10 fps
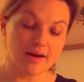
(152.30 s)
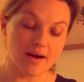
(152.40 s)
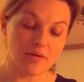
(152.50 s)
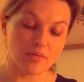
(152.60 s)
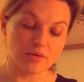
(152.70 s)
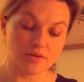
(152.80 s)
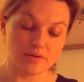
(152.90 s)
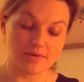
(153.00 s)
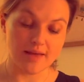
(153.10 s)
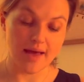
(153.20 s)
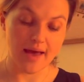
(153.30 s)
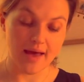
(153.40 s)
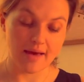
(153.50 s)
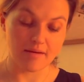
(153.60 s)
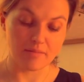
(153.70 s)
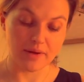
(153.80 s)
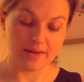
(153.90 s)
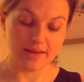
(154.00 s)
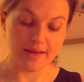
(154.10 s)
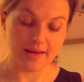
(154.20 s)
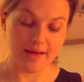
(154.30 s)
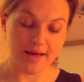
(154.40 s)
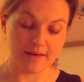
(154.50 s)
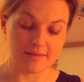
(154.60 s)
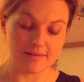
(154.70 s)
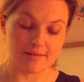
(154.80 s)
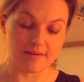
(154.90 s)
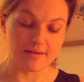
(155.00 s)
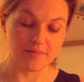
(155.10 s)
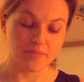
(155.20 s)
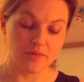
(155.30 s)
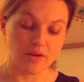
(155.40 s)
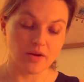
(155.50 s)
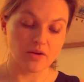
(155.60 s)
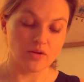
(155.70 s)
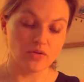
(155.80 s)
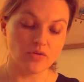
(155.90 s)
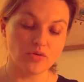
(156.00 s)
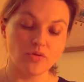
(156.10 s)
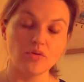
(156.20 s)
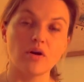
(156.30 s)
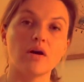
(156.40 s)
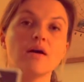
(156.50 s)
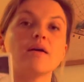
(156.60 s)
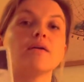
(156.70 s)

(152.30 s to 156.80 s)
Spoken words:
I want to say, my dear Cancer, you are